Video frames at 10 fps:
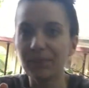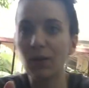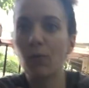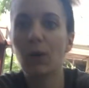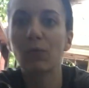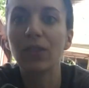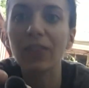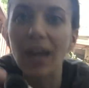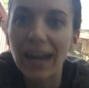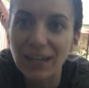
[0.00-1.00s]
one with
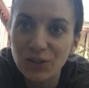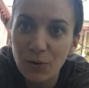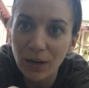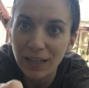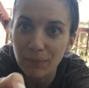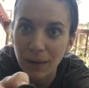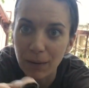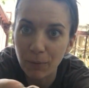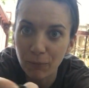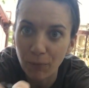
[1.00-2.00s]
a toilet
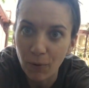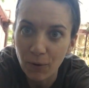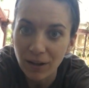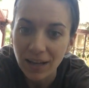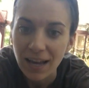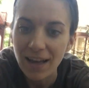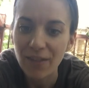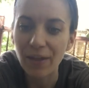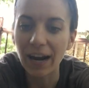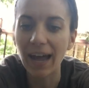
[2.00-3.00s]
paper roll
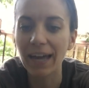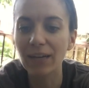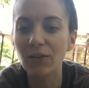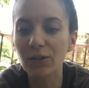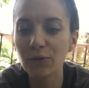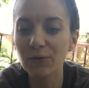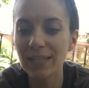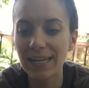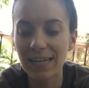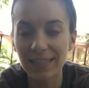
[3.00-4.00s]
that I glued to
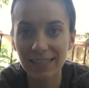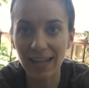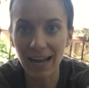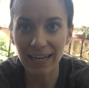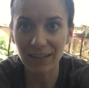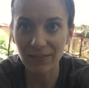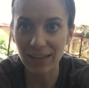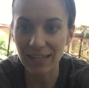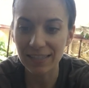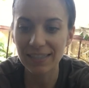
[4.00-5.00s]
the inside of
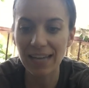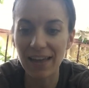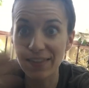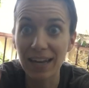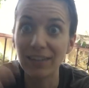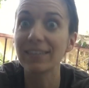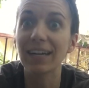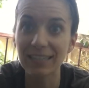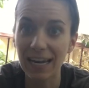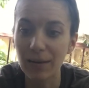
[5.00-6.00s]
this and then
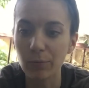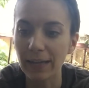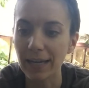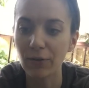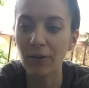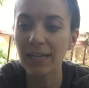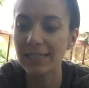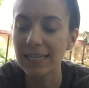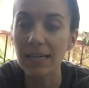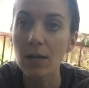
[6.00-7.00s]
duct taped like
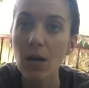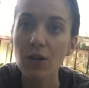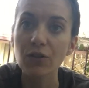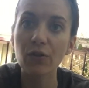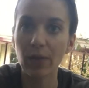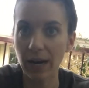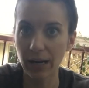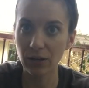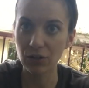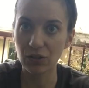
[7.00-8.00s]
crazy so that I
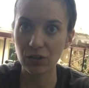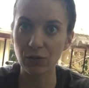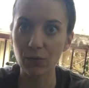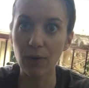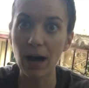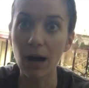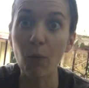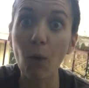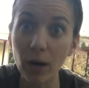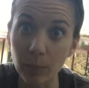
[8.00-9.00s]
could do
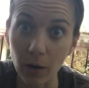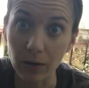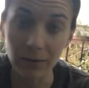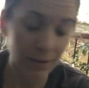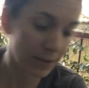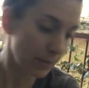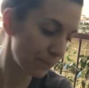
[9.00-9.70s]
water bottles.